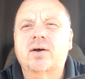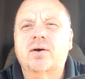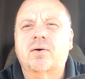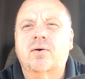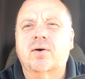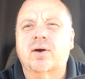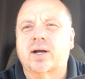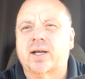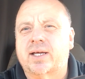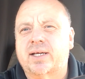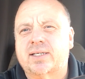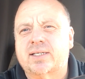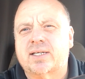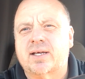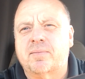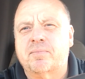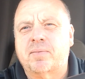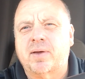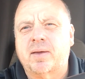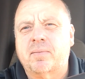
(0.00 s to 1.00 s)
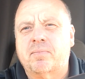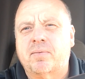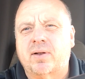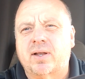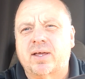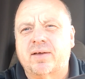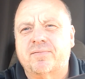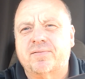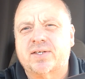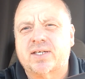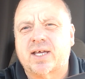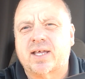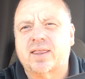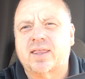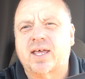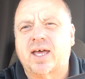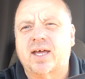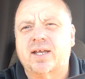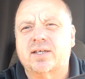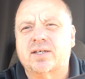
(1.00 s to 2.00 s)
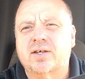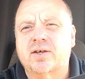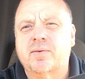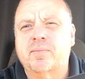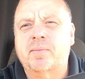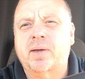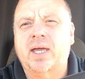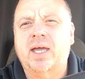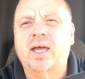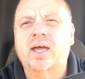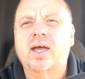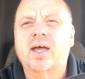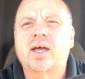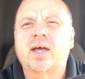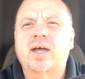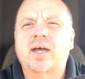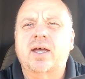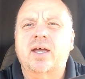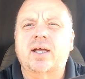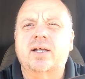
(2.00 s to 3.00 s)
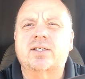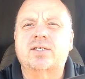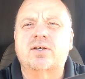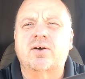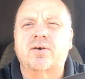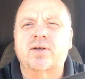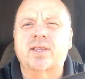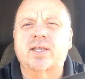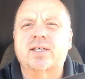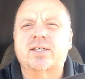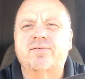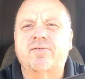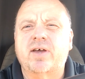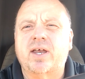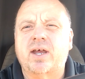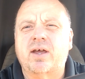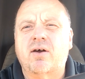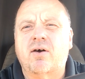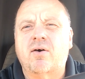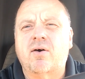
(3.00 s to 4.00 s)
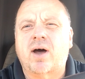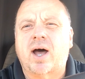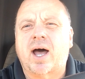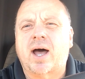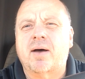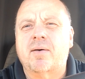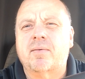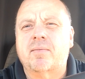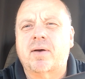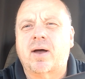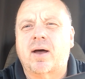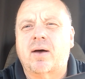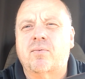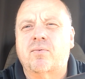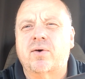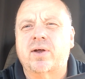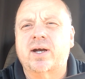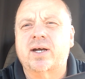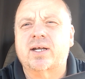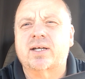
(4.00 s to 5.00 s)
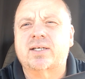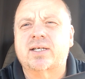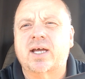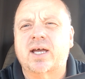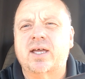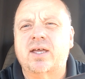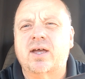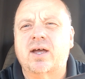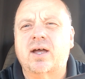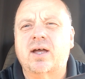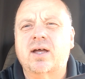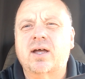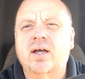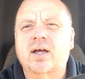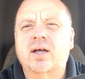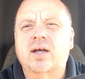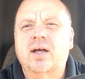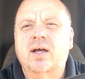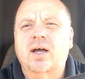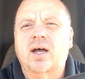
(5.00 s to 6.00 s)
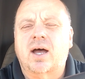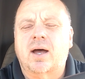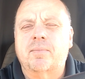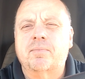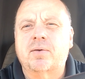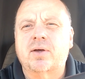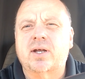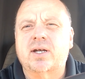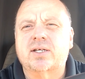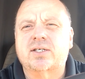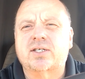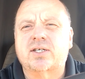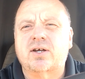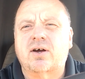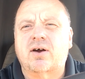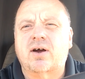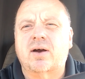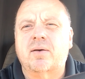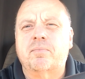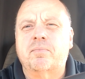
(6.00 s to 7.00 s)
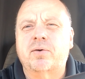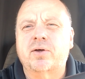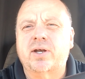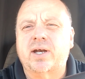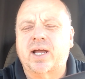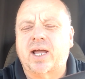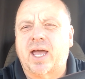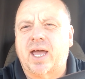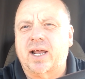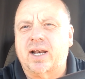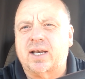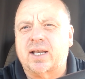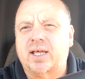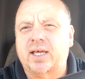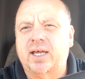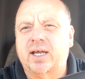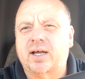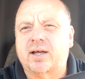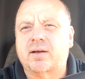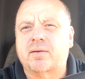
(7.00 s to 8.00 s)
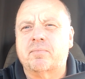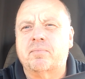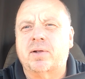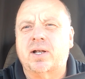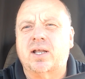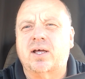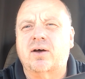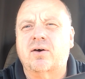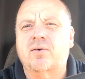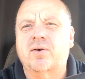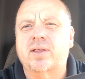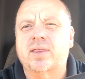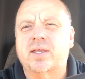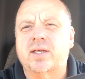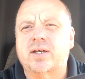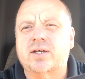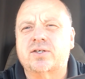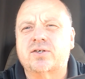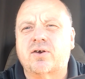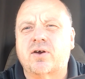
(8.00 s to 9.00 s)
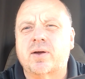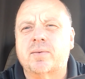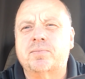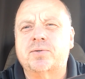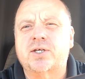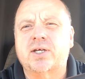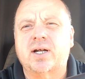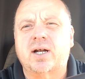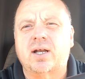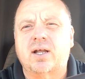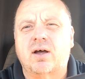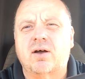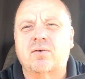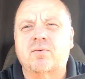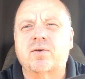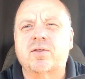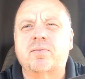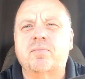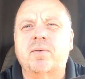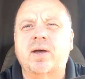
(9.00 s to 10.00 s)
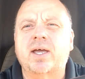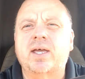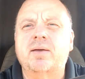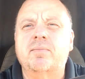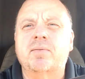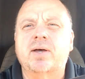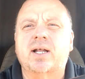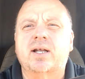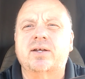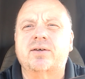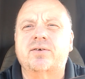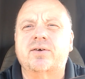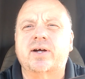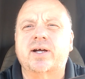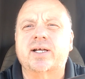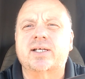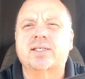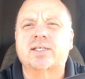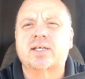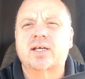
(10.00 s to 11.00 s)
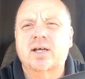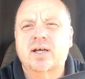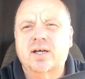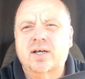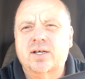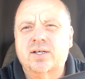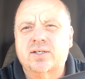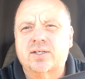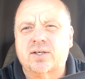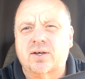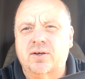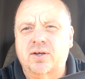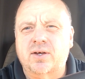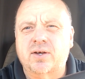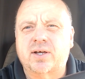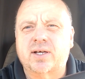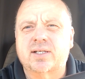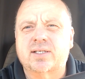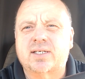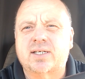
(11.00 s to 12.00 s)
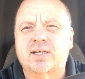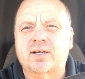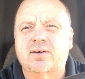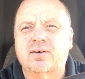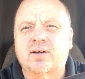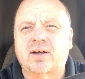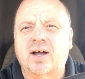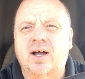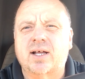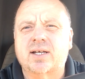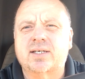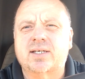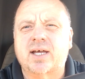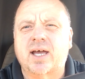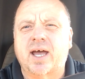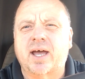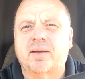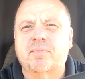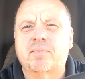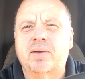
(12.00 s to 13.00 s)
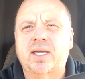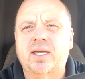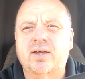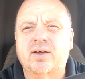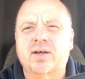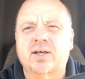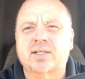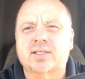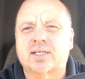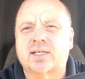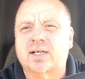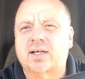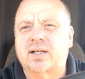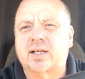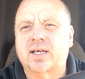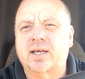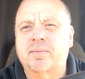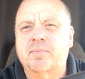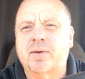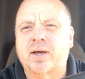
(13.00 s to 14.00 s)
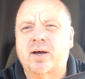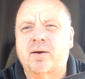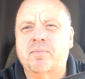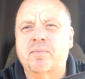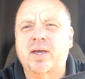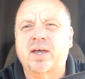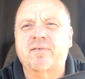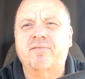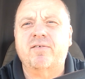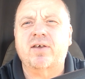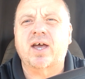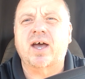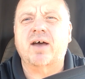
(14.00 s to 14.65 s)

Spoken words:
or at least some people have said that to me. And so in this video, I wanted to tell you, I'm going to start putting a link below in the description along with my email address, so you can still contact me. You can still email me if you